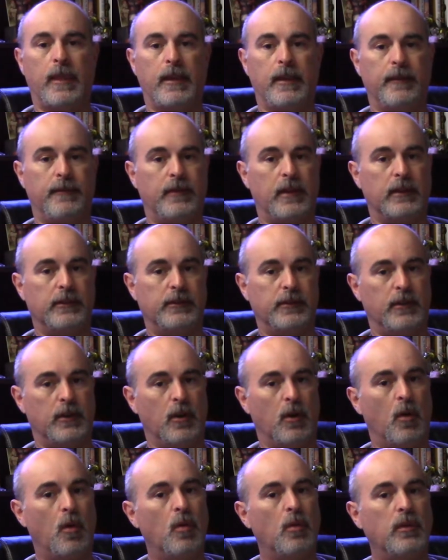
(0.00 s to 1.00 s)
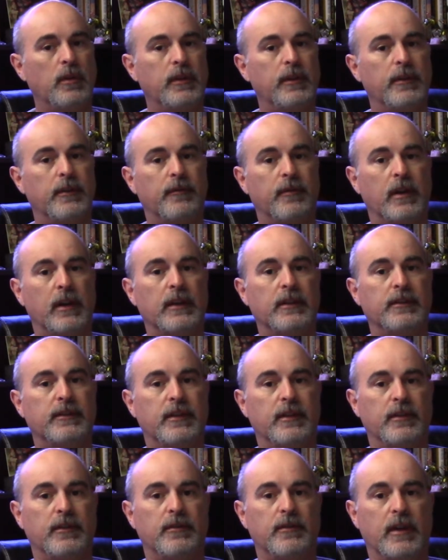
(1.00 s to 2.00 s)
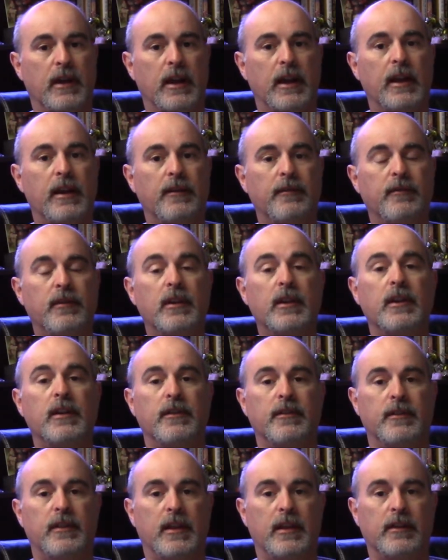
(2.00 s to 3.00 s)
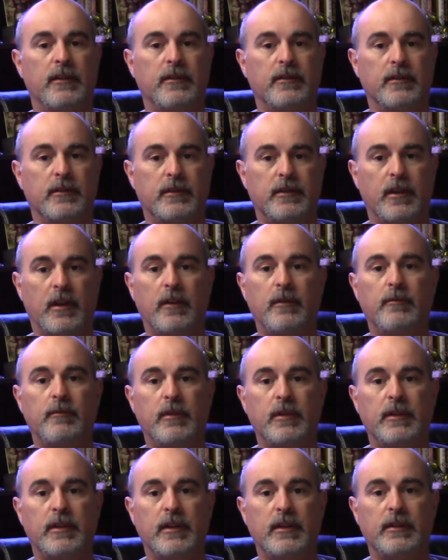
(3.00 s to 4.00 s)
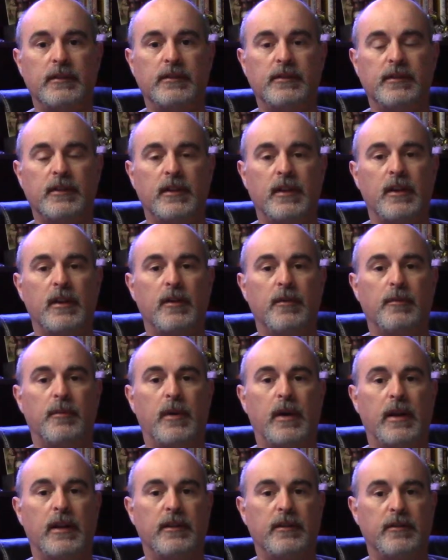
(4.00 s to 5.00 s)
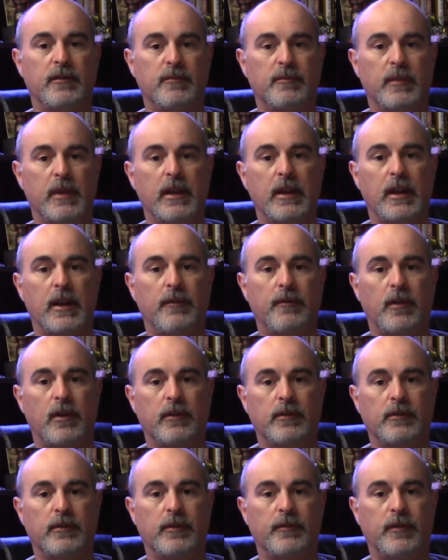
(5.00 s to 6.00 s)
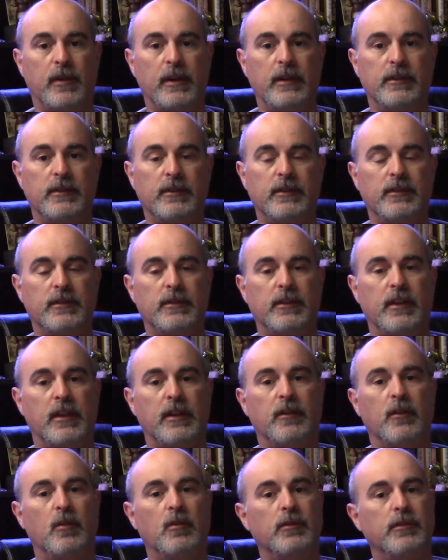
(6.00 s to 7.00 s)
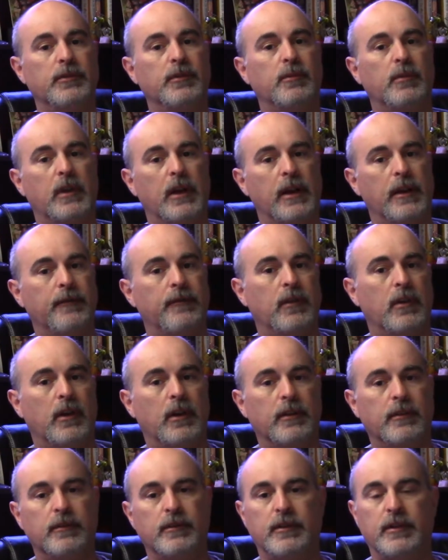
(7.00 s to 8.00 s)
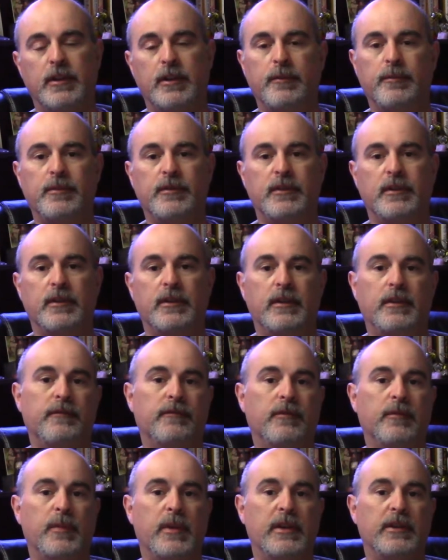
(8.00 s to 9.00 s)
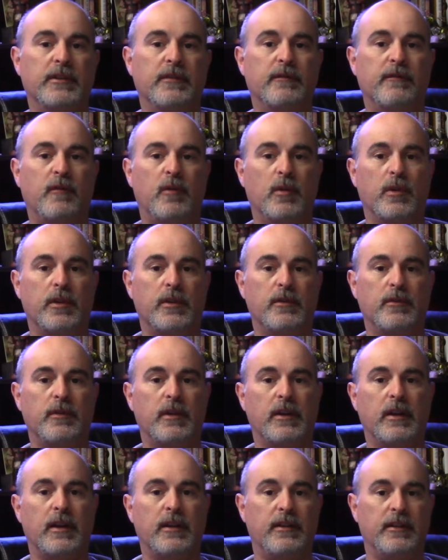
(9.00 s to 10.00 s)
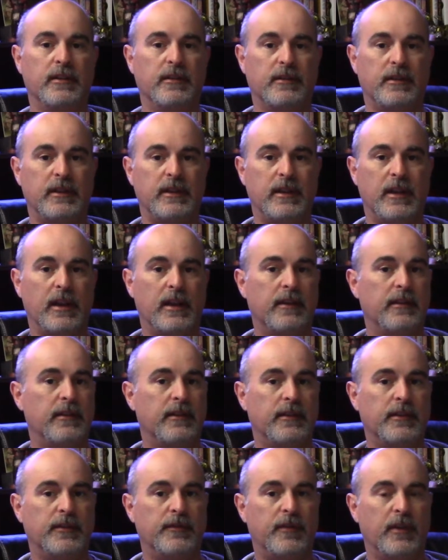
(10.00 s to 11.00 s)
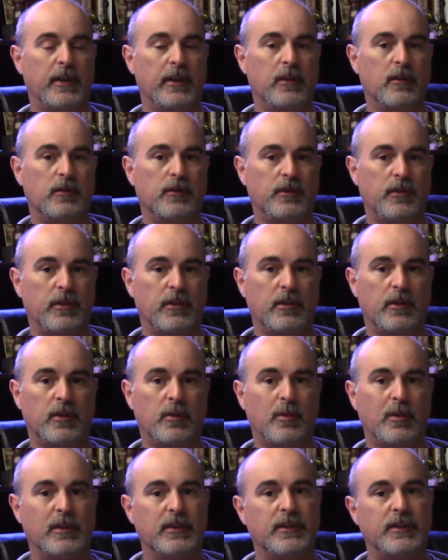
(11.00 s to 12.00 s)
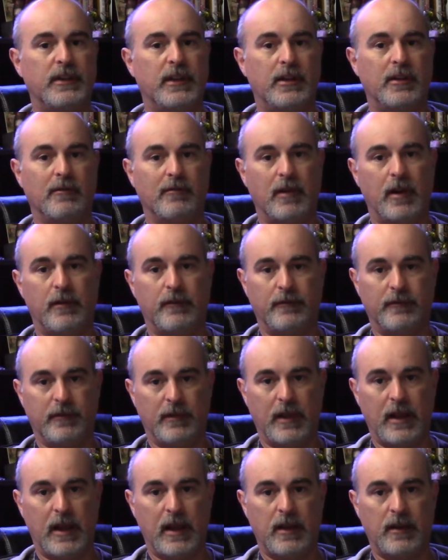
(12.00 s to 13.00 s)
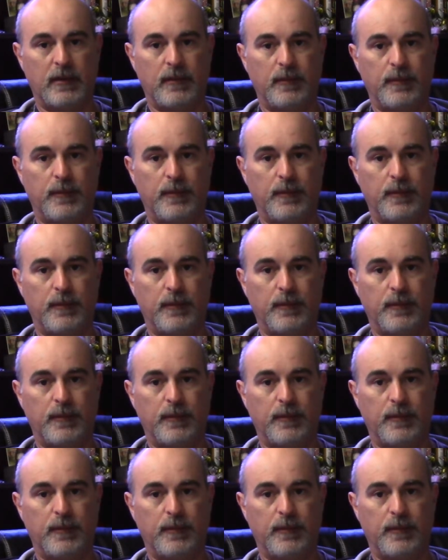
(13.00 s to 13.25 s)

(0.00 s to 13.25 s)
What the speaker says: If that's the only device that you have, then you're done with this. But you may have other devices, and also we'll have other tips and information for you near the end of this video, so you're going to want to stick around for that.